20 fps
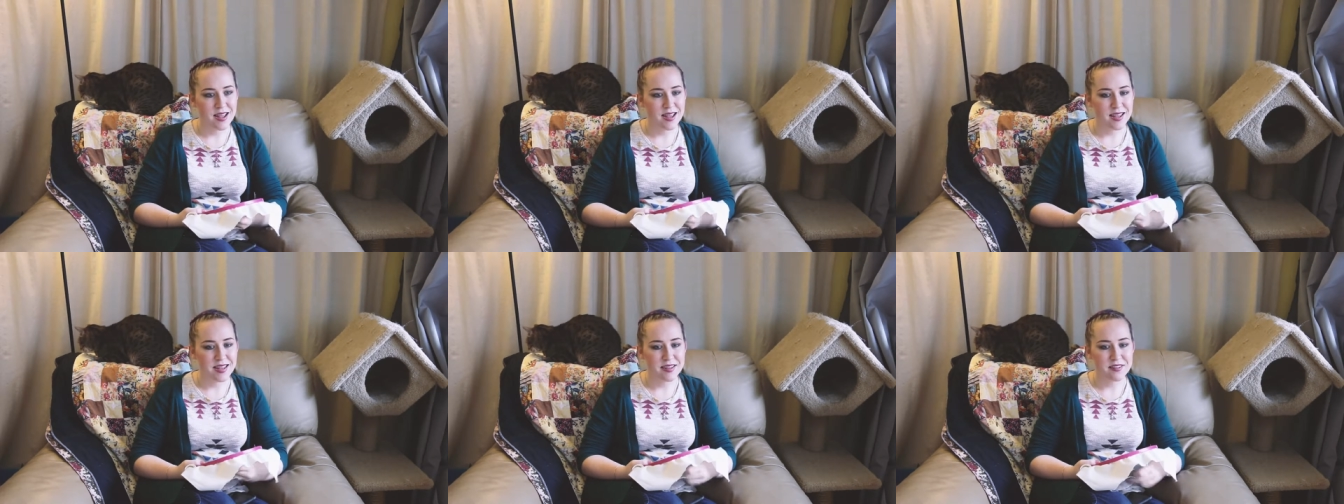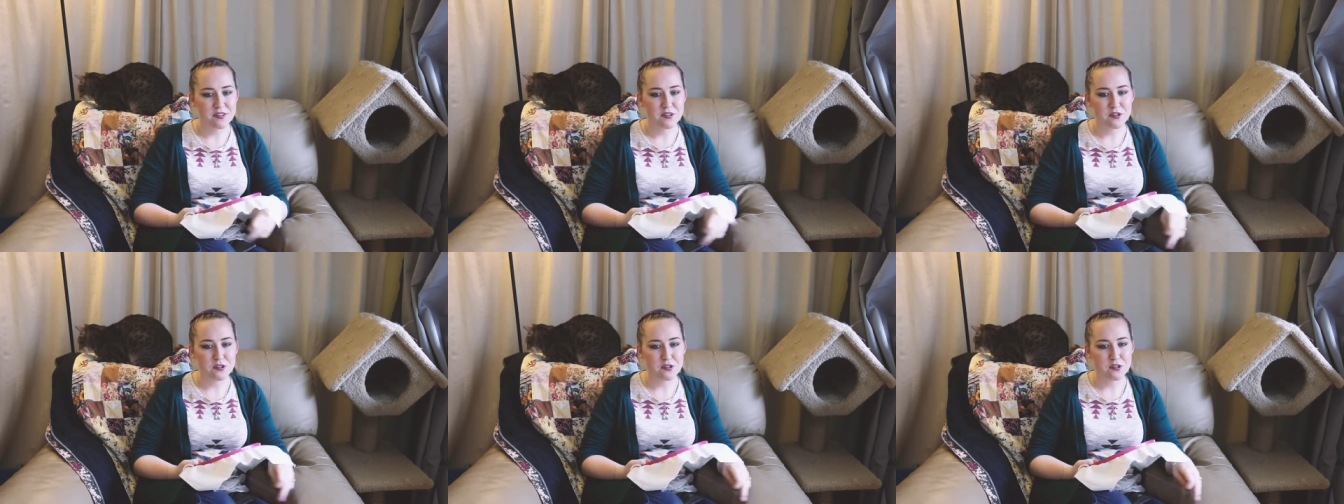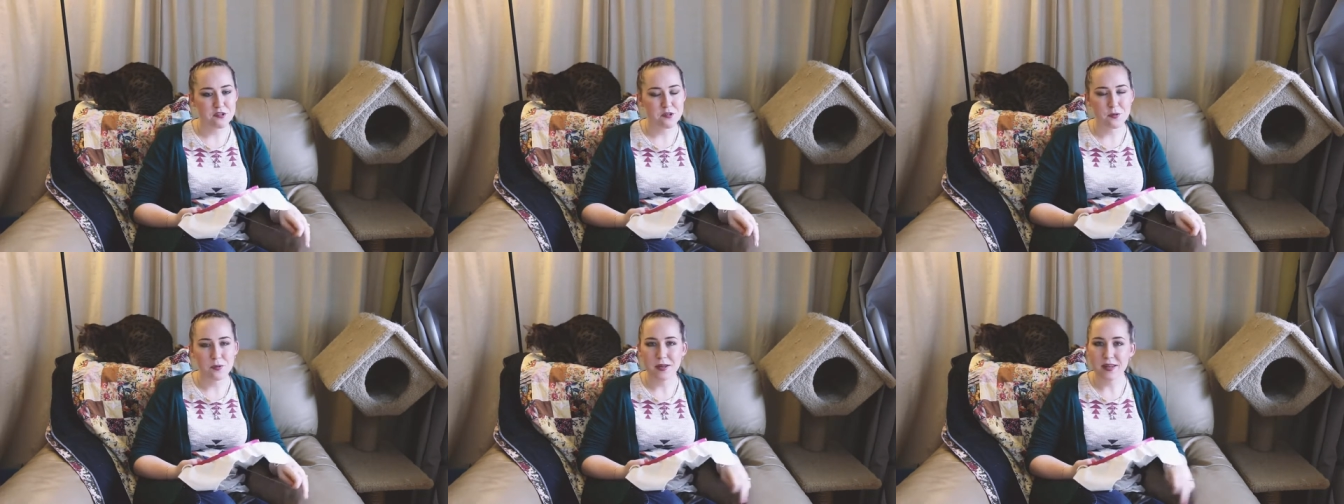he's
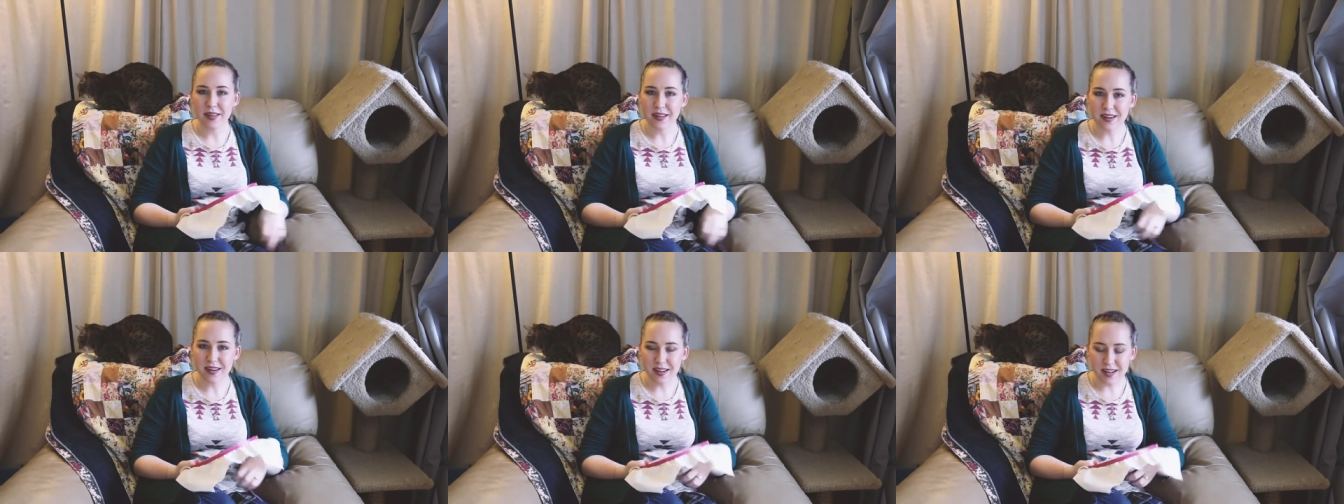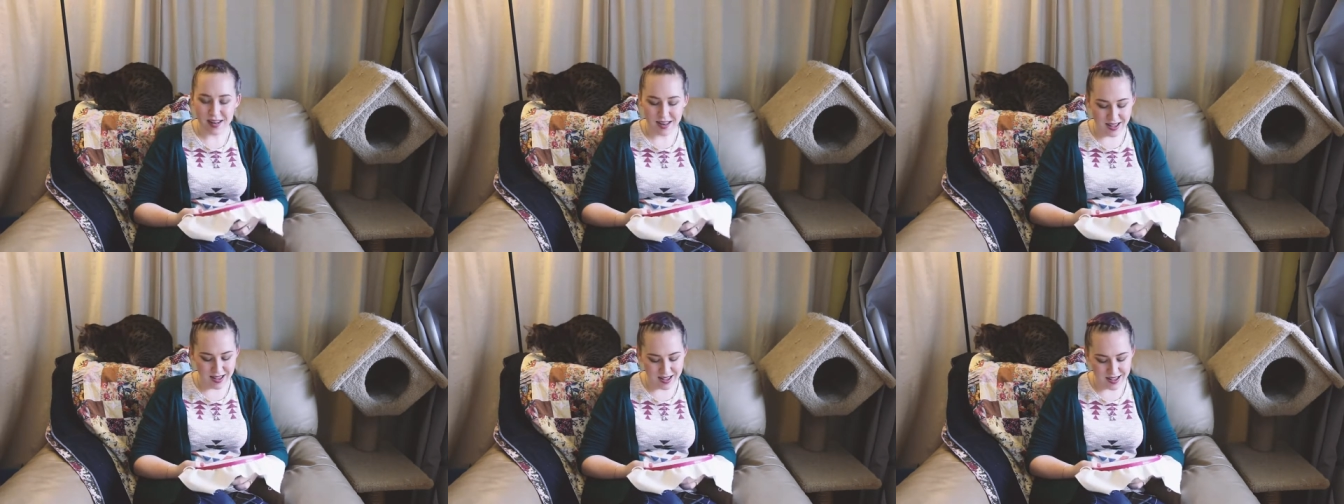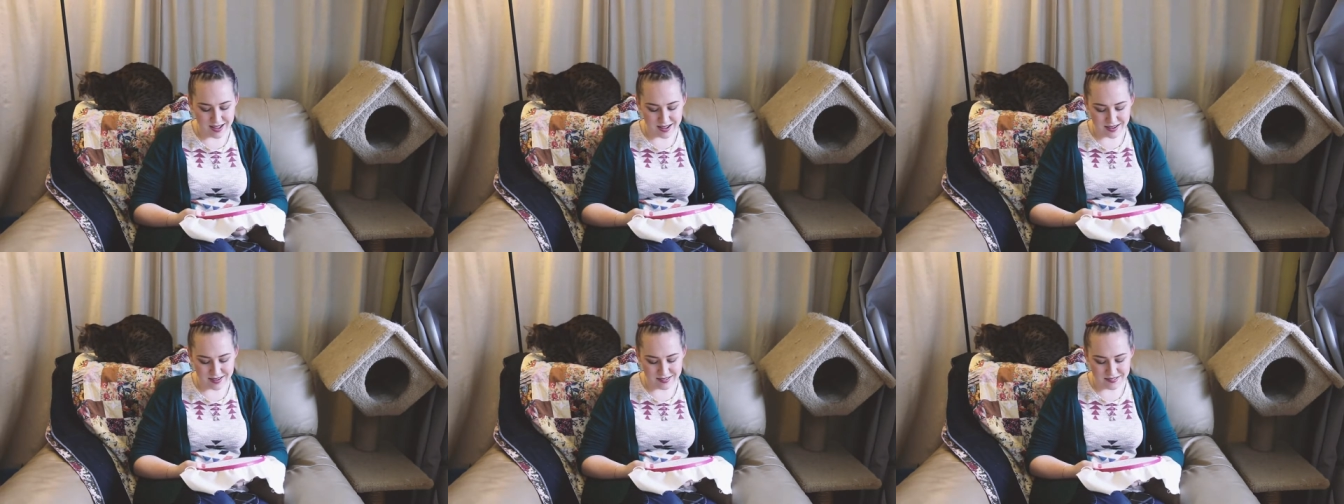just so little
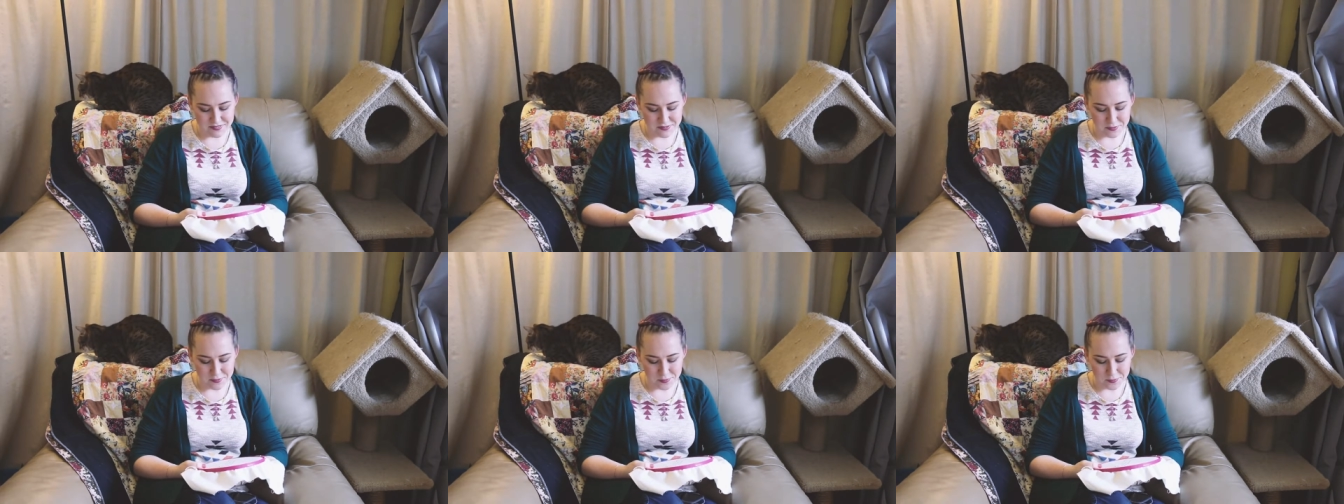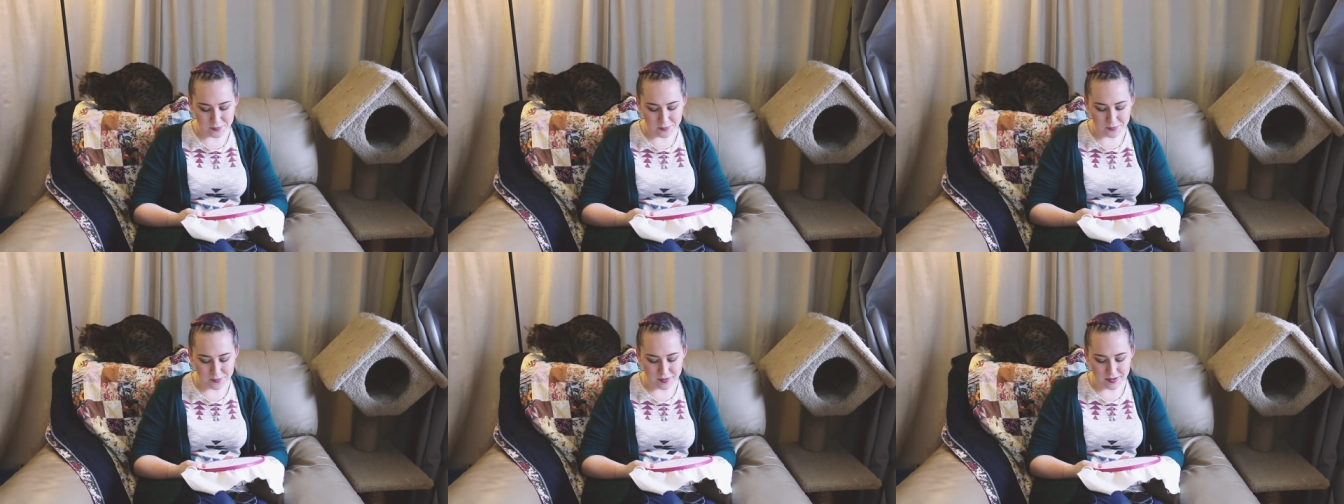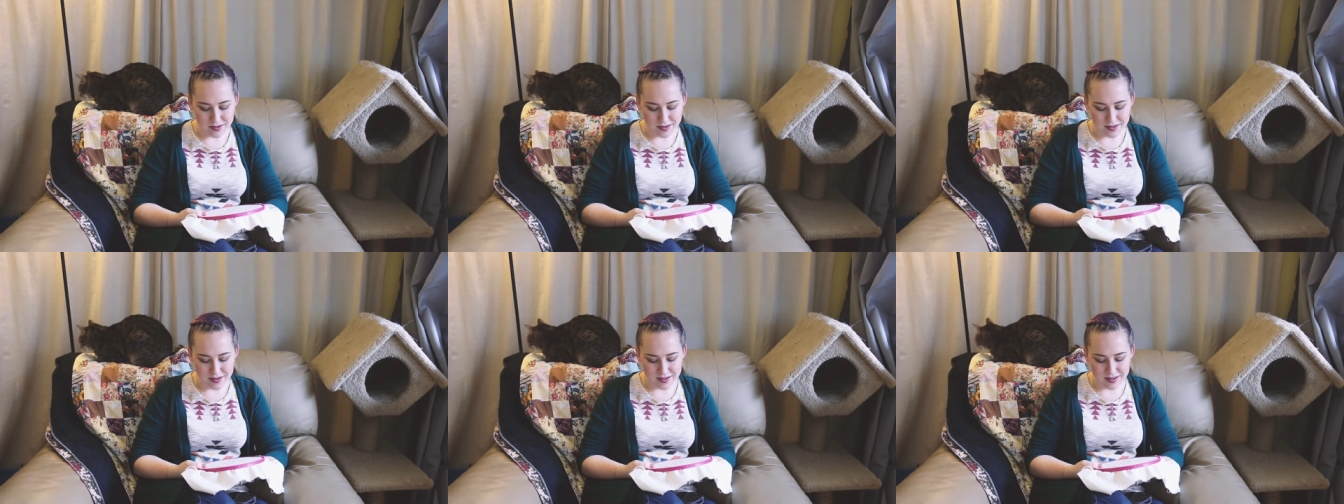and so
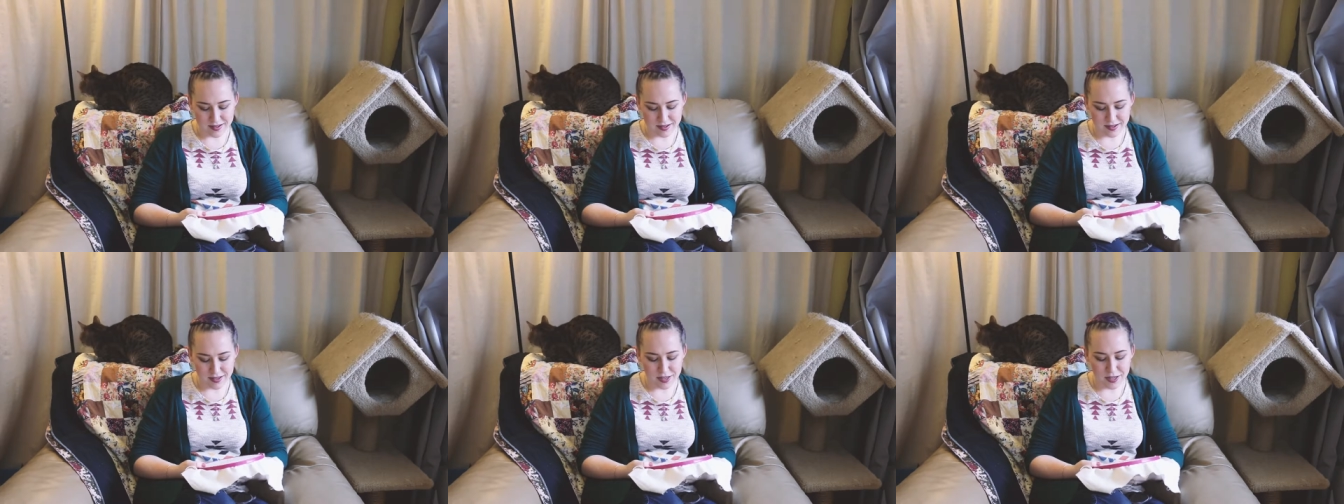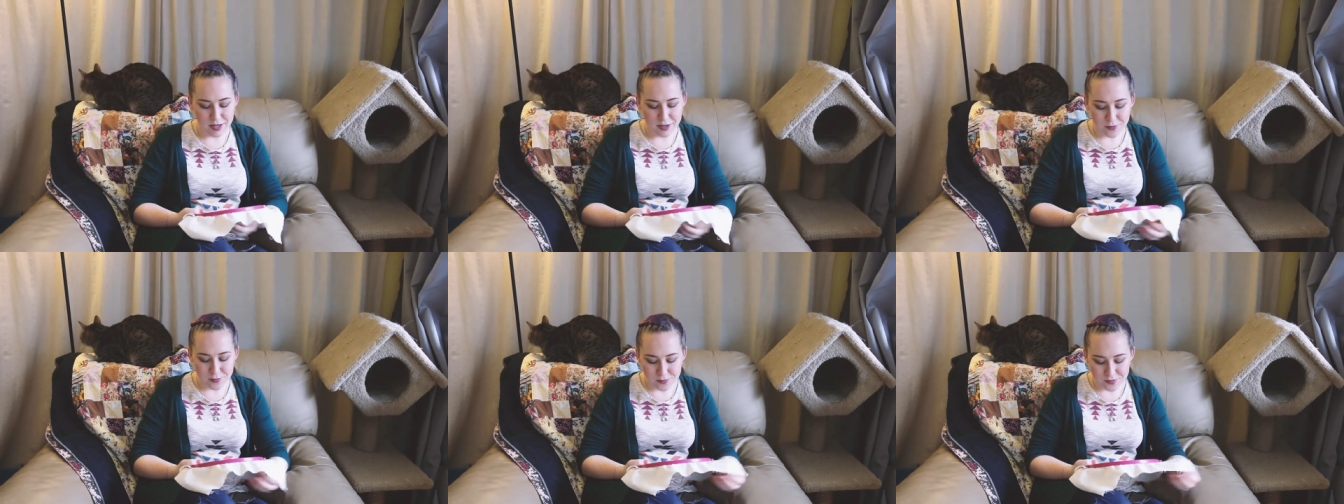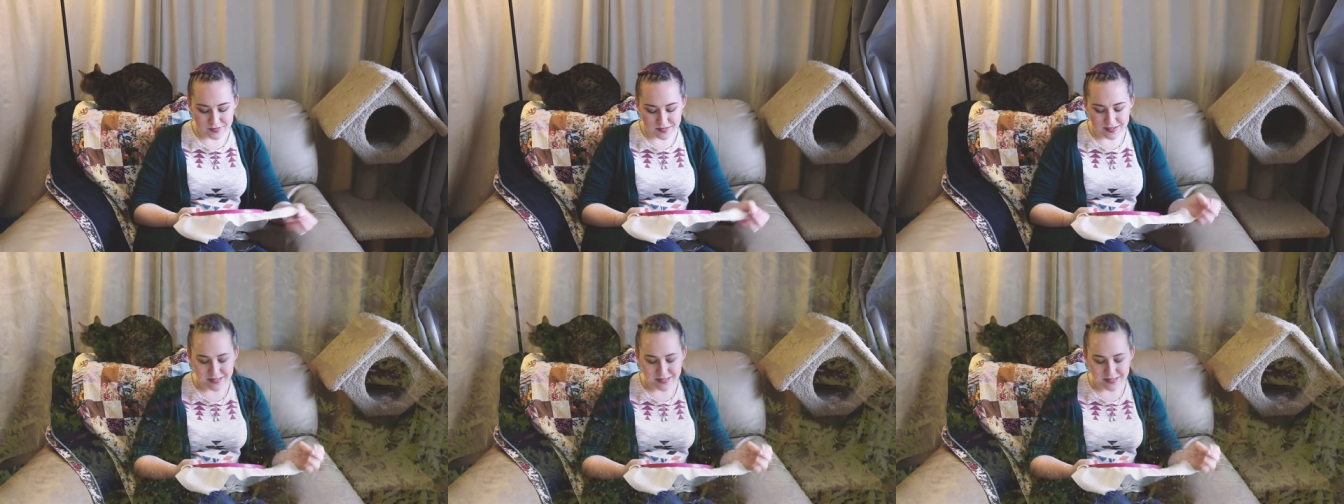cute.